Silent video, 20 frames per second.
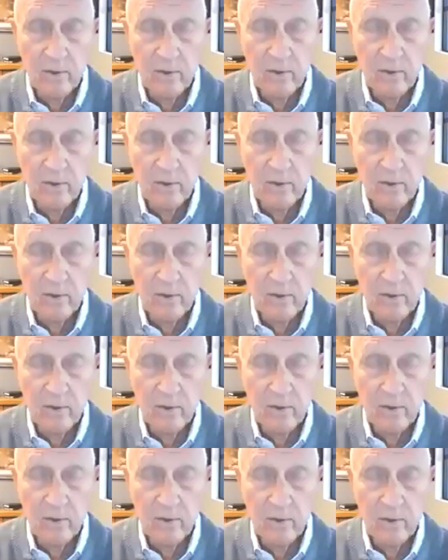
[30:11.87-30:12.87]
or we can
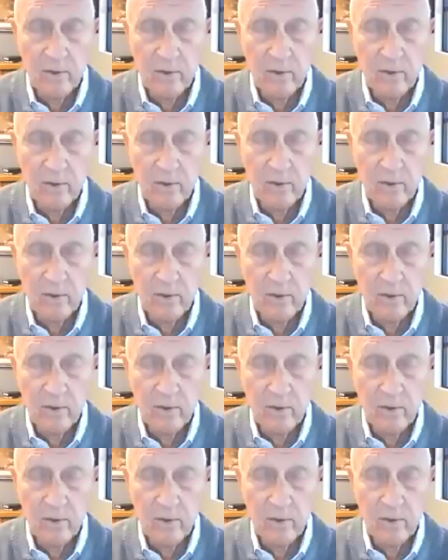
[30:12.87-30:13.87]
get up and be
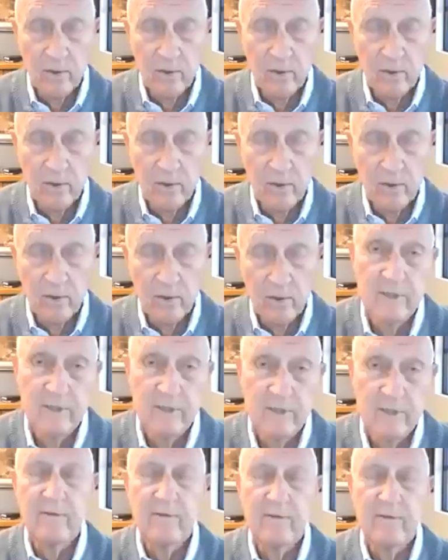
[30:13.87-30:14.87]
positive and excited and
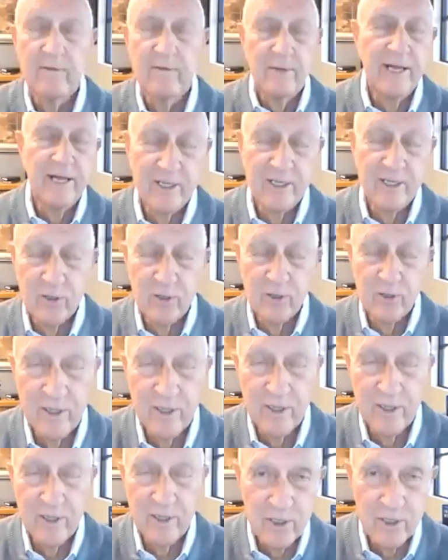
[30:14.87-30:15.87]
joyful and ready for the
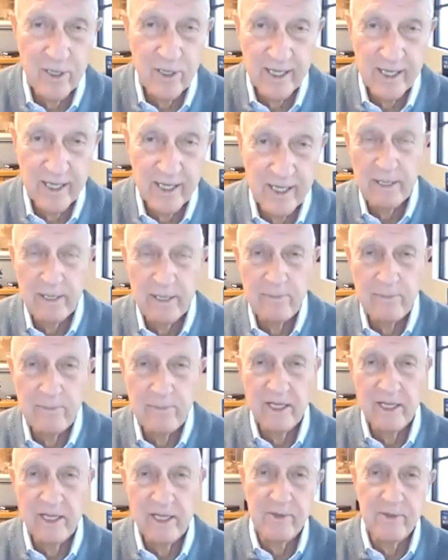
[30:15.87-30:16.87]
day. My dad
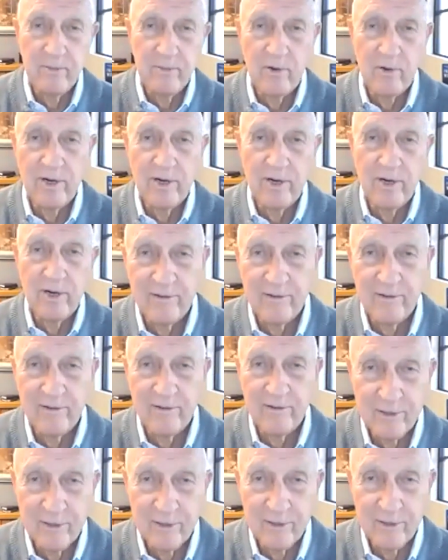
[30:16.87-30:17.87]
told me there were two kinds of people
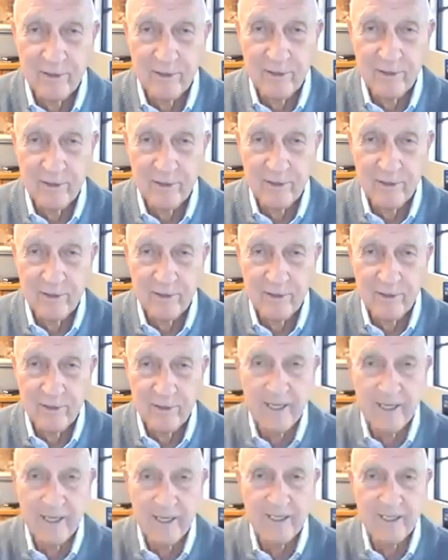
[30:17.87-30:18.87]
that get up in the morning, right? The
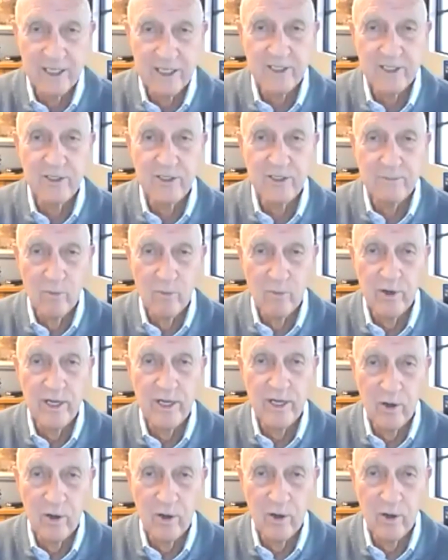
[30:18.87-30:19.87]
first kind of person jumps
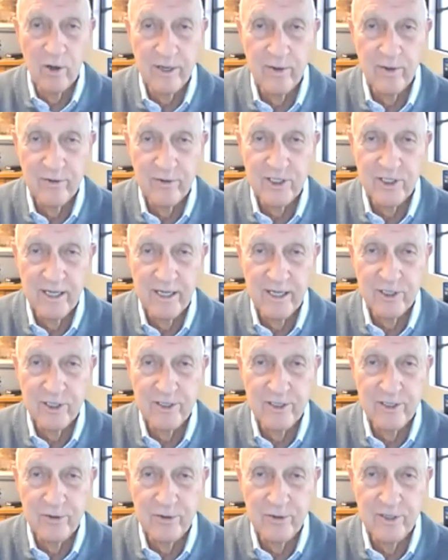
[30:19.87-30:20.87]
out of bed, says, "Good morning,
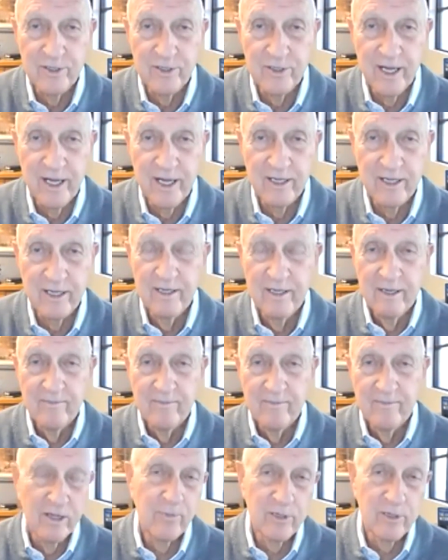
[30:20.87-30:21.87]
Lord," and they're ready for the
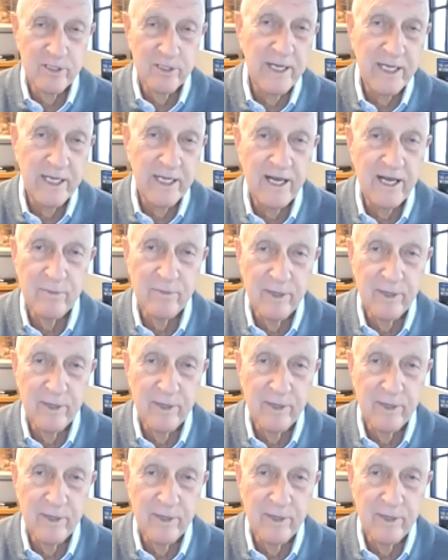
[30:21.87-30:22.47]
challenge of a new day.